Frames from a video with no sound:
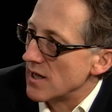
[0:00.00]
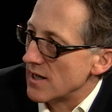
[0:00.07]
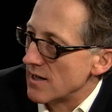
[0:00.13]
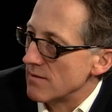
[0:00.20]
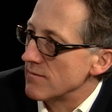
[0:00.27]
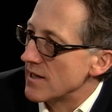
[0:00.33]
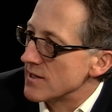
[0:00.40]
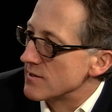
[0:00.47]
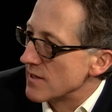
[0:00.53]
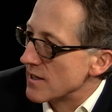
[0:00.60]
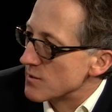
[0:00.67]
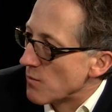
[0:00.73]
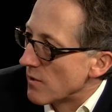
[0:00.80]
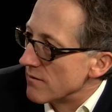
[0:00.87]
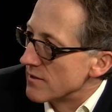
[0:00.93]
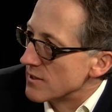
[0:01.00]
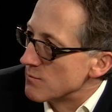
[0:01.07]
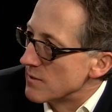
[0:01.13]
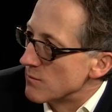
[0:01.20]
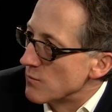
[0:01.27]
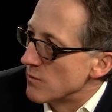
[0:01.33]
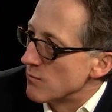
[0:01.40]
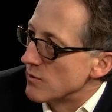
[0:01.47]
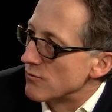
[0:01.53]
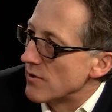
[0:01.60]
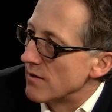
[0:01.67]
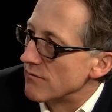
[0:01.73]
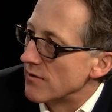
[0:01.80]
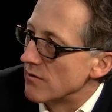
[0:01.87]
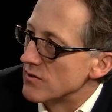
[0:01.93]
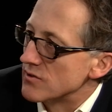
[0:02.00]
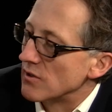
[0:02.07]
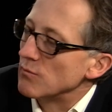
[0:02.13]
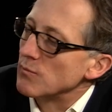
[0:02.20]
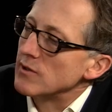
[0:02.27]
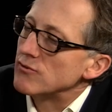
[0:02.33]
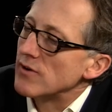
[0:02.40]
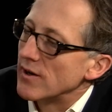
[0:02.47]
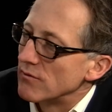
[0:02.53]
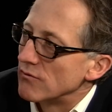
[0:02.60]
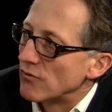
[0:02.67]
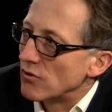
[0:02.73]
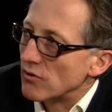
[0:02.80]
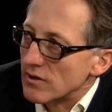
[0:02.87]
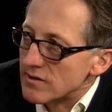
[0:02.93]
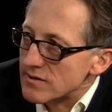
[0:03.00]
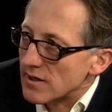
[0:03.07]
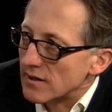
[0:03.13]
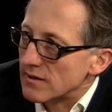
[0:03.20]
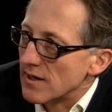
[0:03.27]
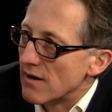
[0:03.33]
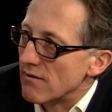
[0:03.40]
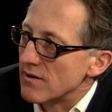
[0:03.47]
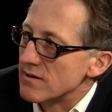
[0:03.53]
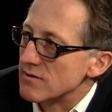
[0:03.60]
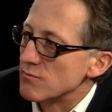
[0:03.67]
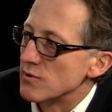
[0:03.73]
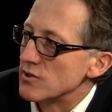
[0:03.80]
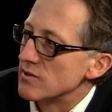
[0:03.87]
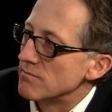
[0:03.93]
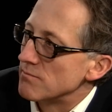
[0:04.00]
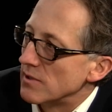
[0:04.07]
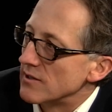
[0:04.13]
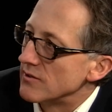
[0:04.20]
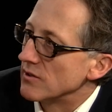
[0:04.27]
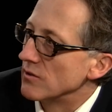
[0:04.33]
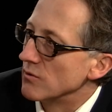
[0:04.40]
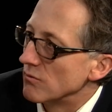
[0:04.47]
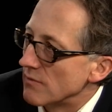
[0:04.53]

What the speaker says: That's one of the things we try and focus on. We try and avoid certain areas which are political,